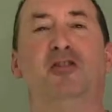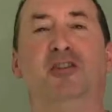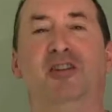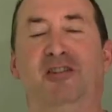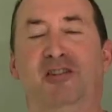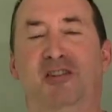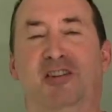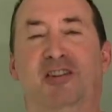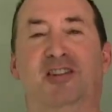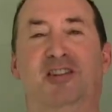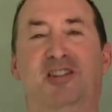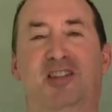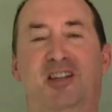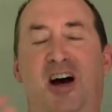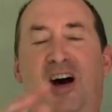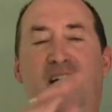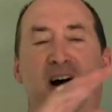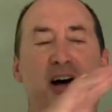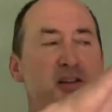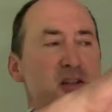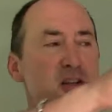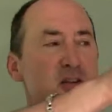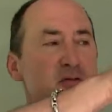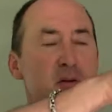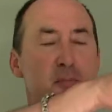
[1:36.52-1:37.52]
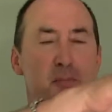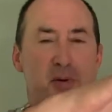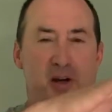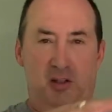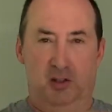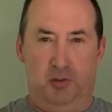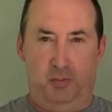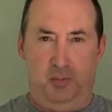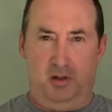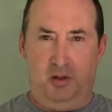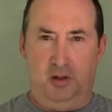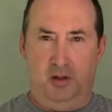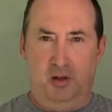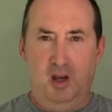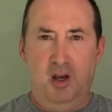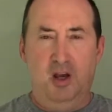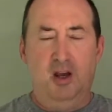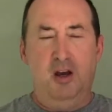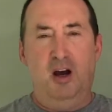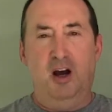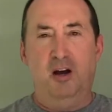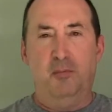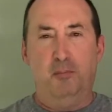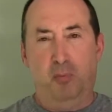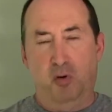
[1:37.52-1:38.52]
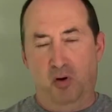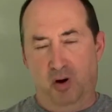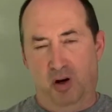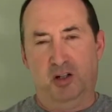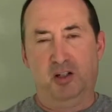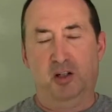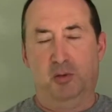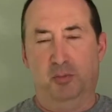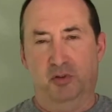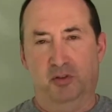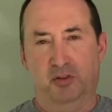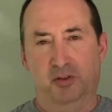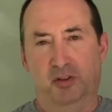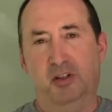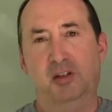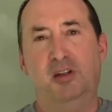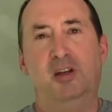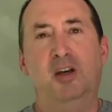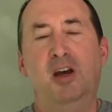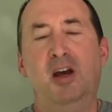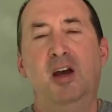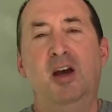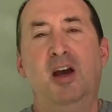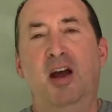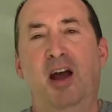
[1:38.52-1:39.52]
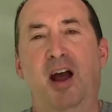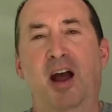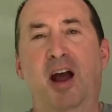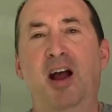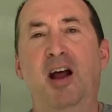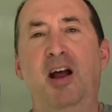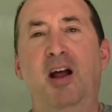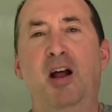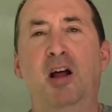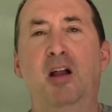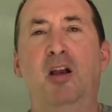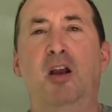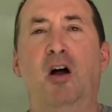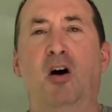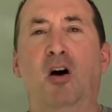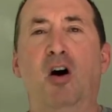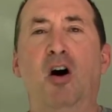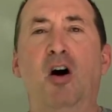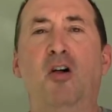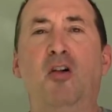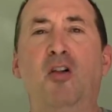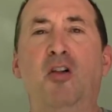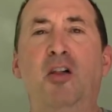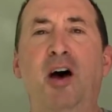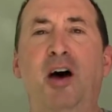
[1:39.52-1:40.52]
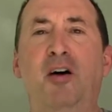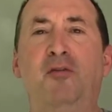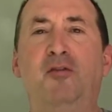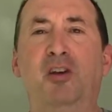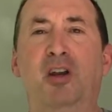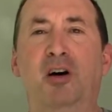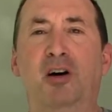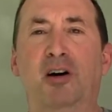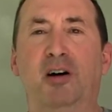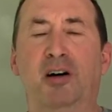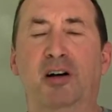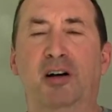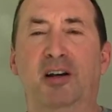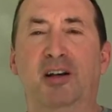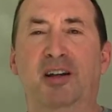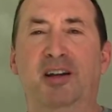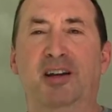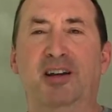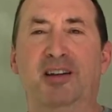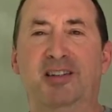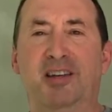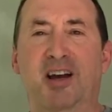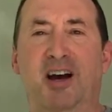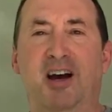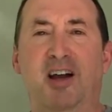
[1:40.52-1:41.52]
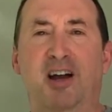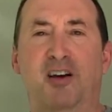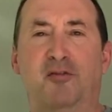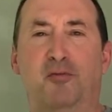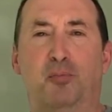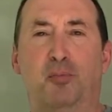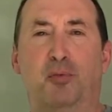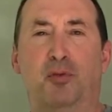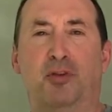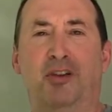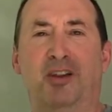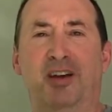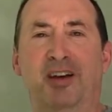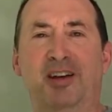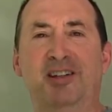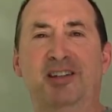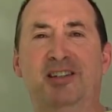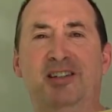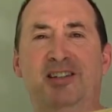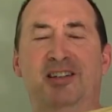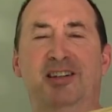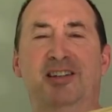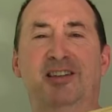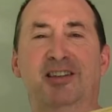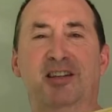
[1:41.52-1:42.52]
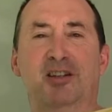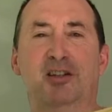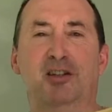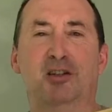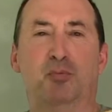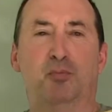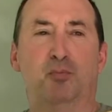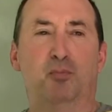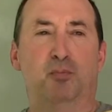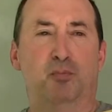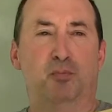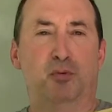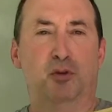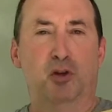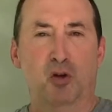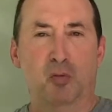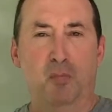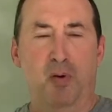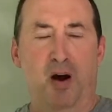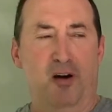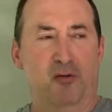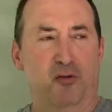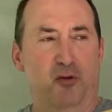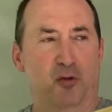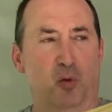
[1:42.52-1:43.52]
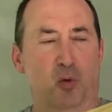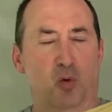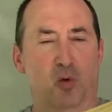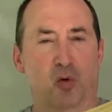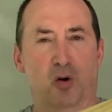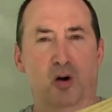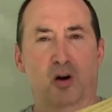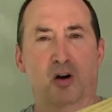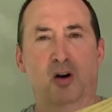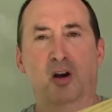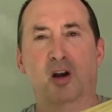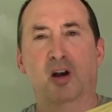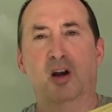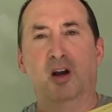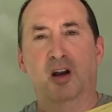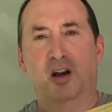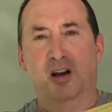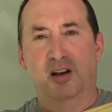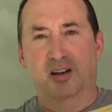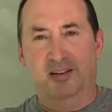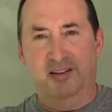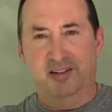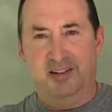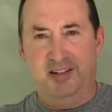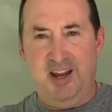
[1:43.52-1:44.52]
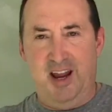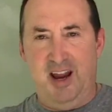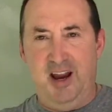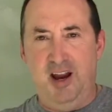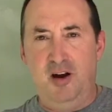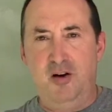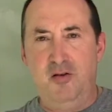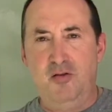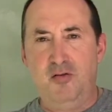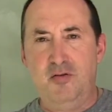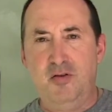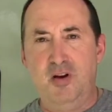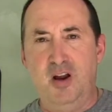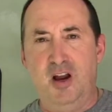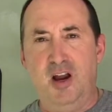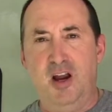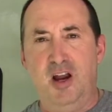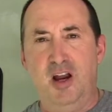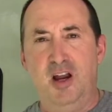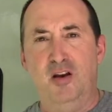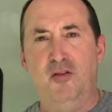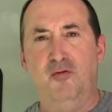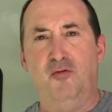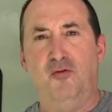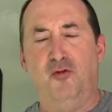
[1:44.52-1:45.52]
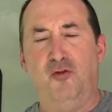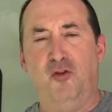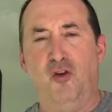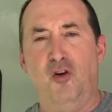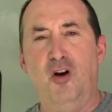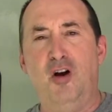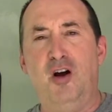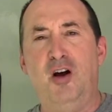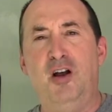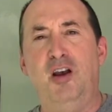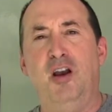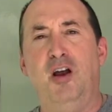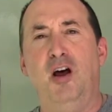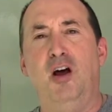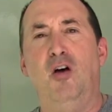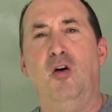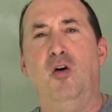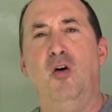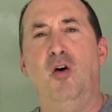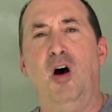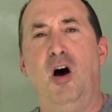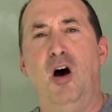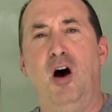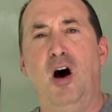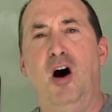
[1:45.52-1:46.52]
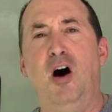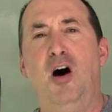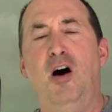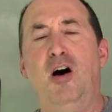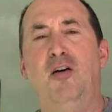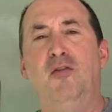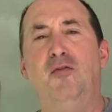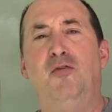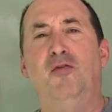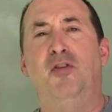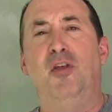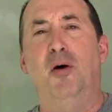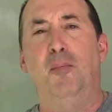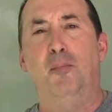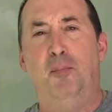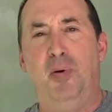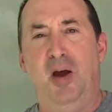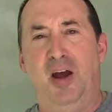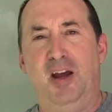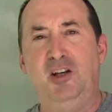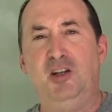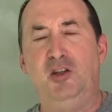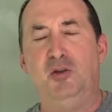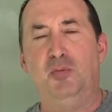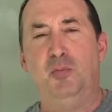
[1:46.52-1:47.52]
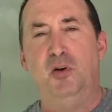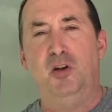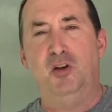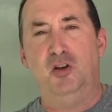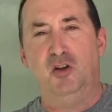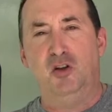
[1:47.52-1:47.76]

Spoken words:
it to the size of the basement, approximately. And all I've done is I have placed this 2x4 down in front of the basement